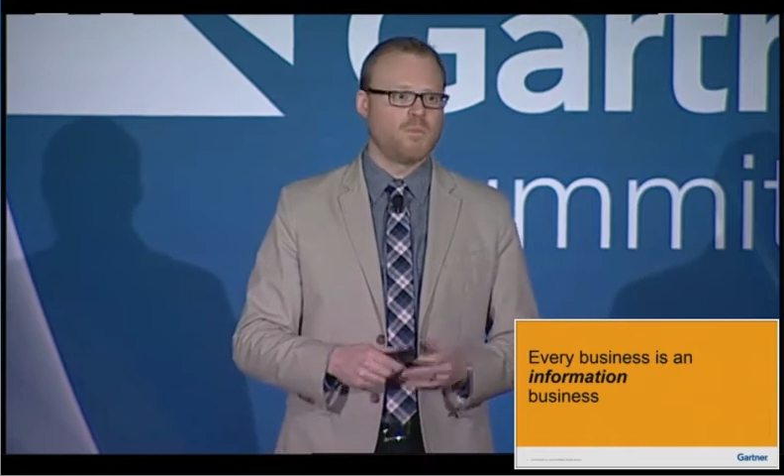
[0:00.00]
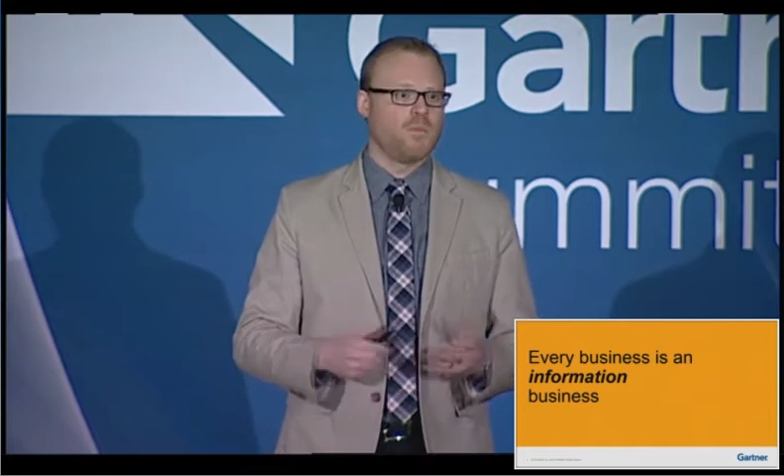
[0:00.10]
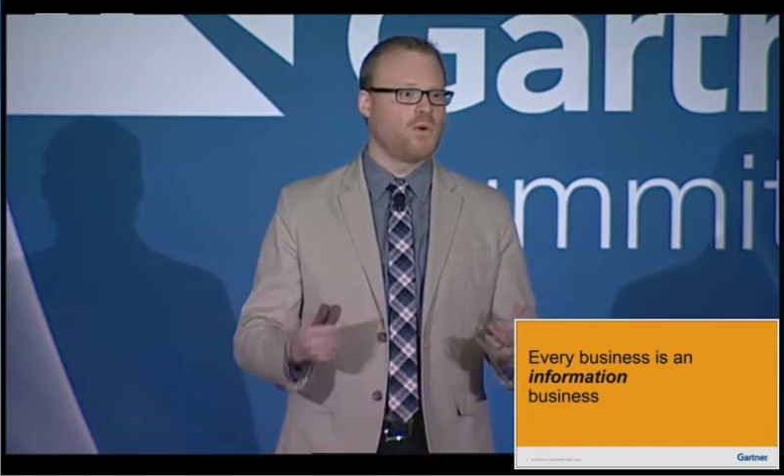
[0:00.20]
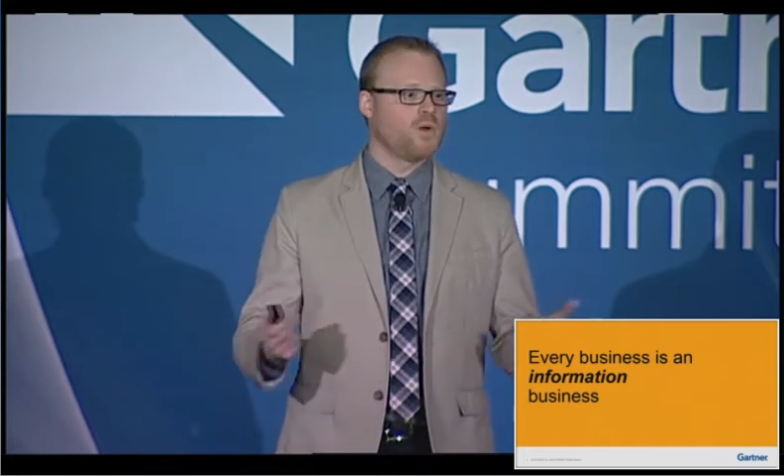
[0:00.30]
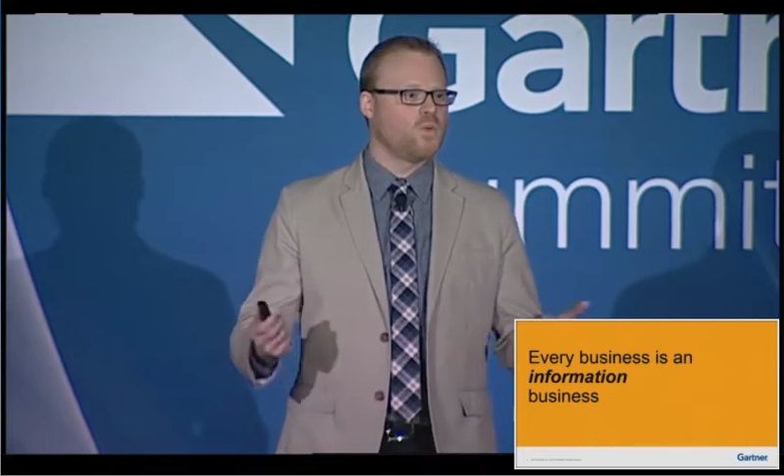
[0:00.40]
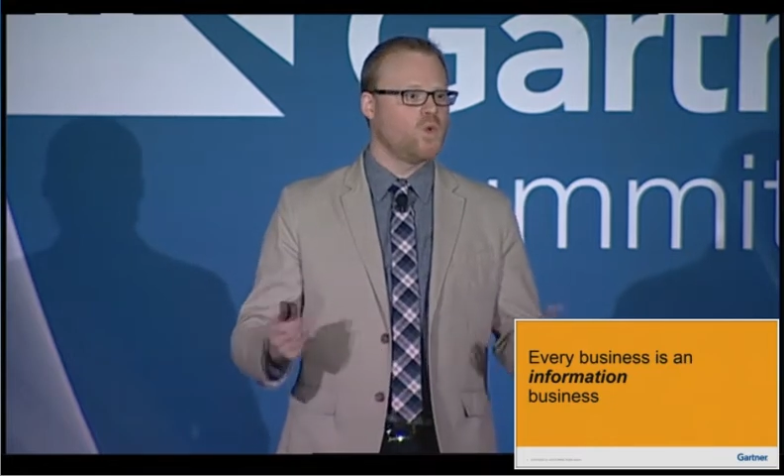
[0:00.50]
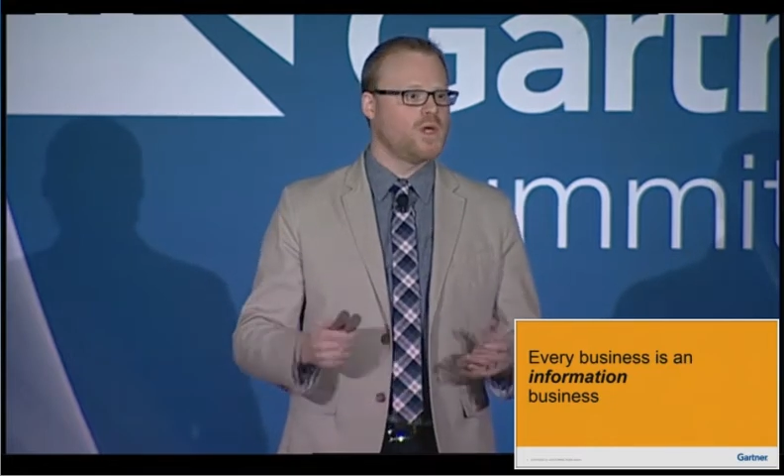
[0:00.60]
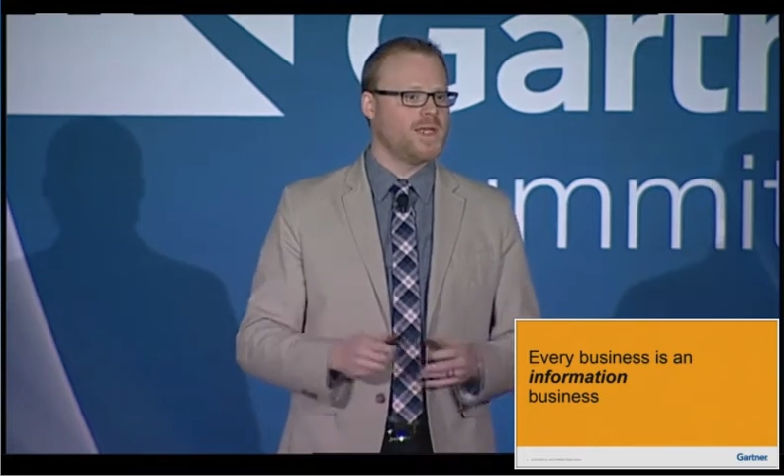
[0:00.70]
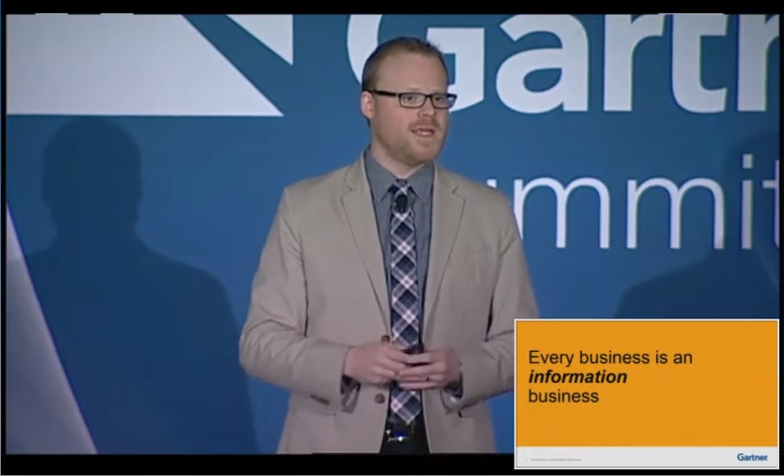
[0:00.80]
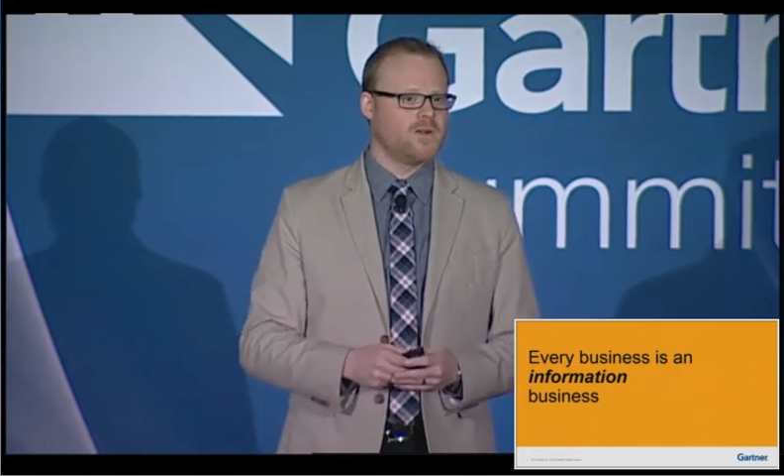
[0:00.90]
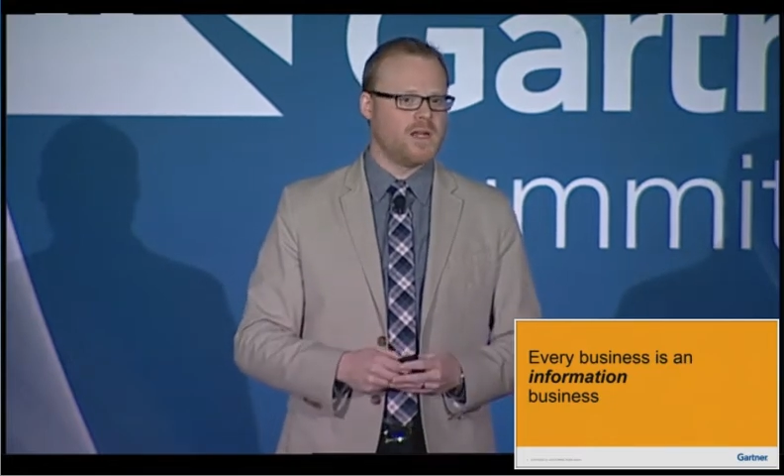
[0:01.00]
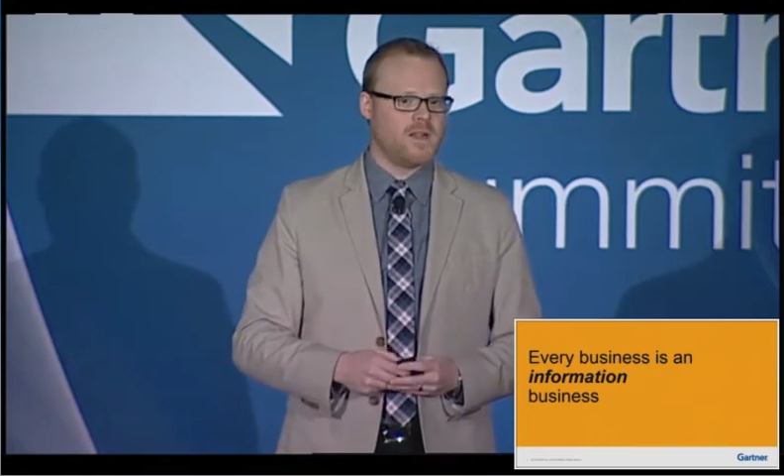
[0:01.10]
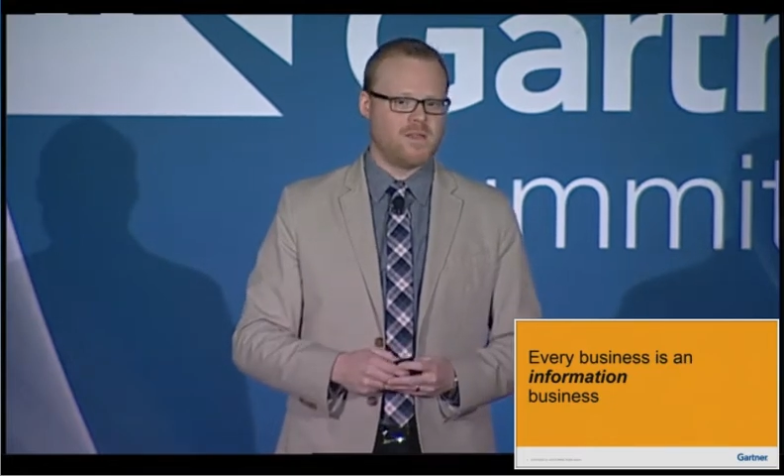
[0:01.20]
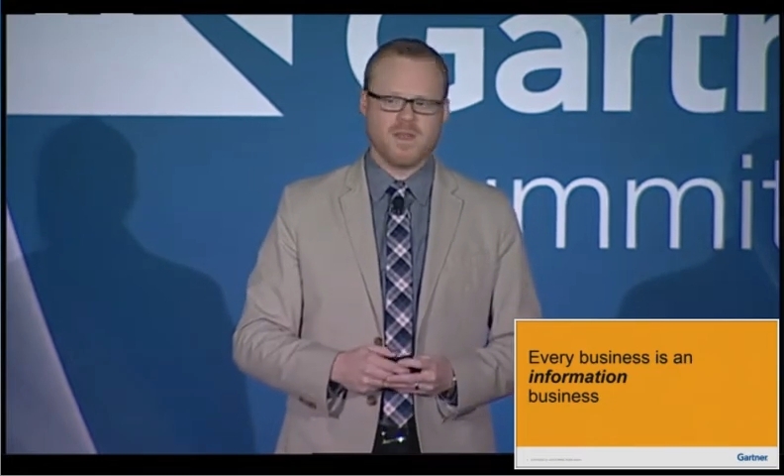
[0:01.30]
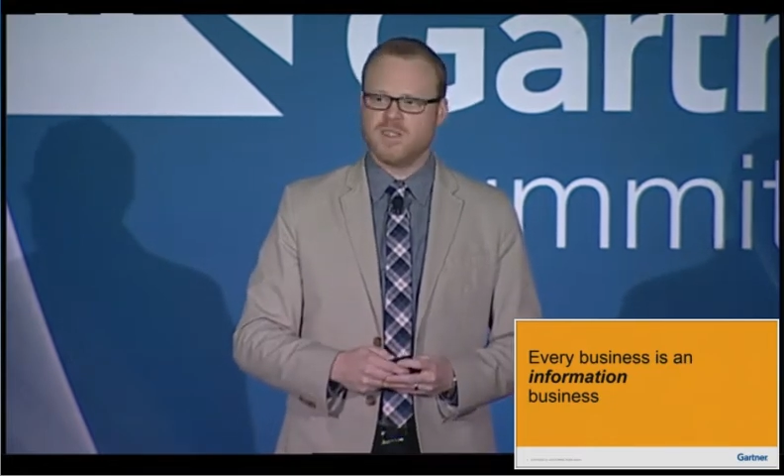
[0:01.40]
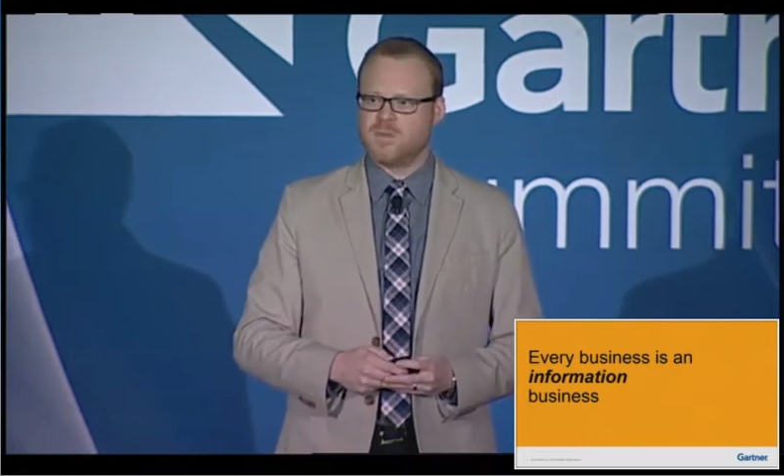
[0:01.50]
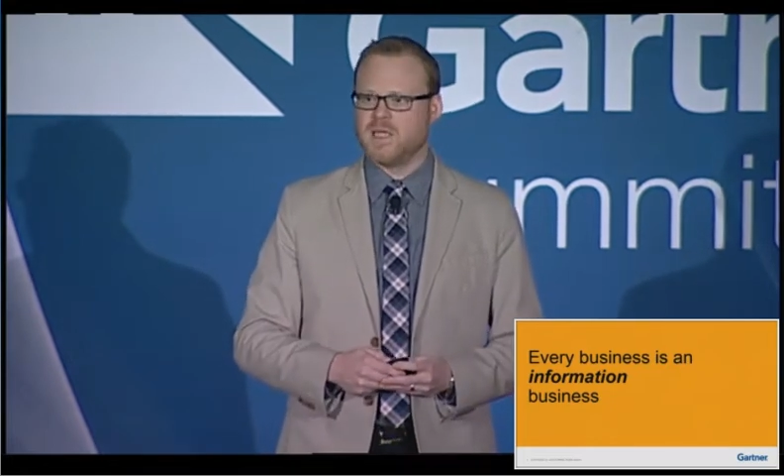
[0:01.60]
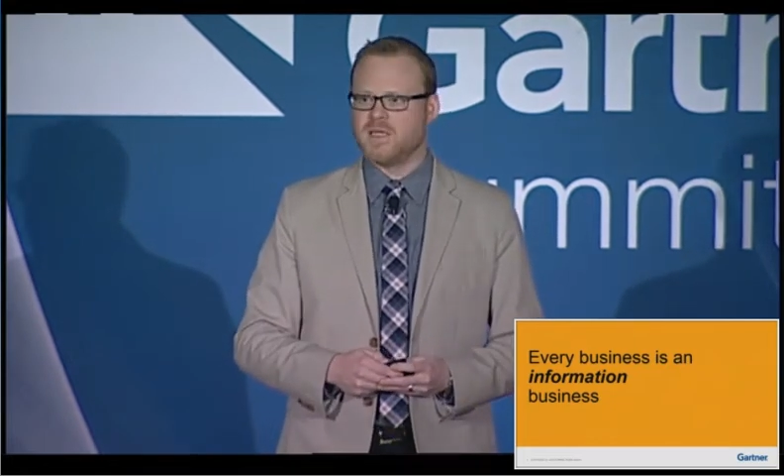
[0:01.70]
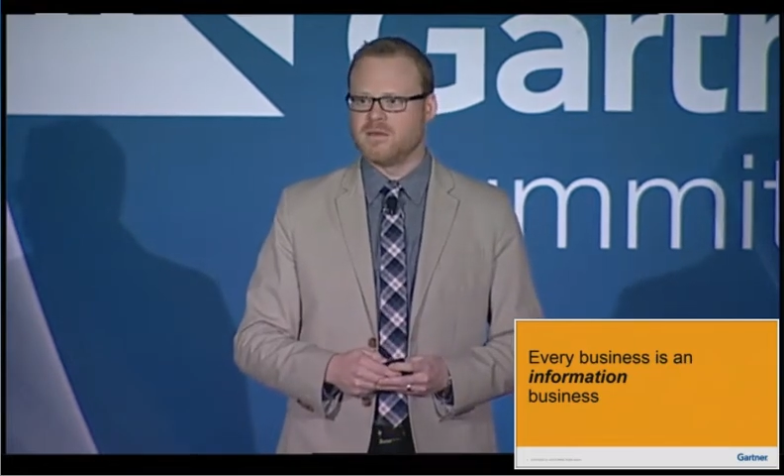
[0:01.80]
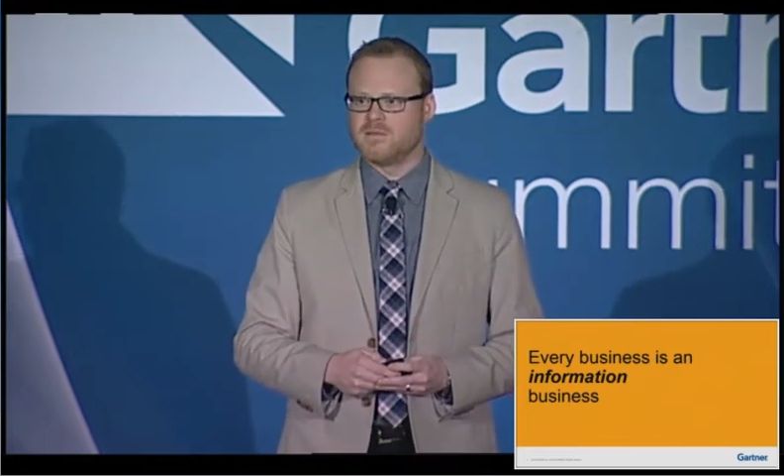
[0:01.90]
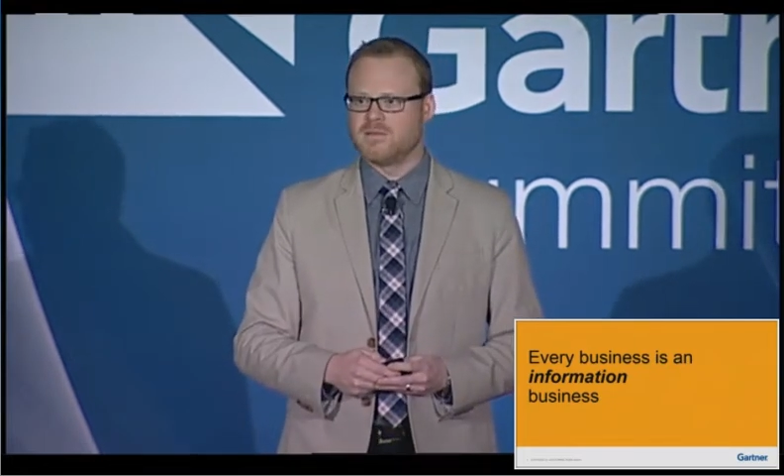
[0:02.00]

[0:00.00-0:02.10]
important would Internet of Things be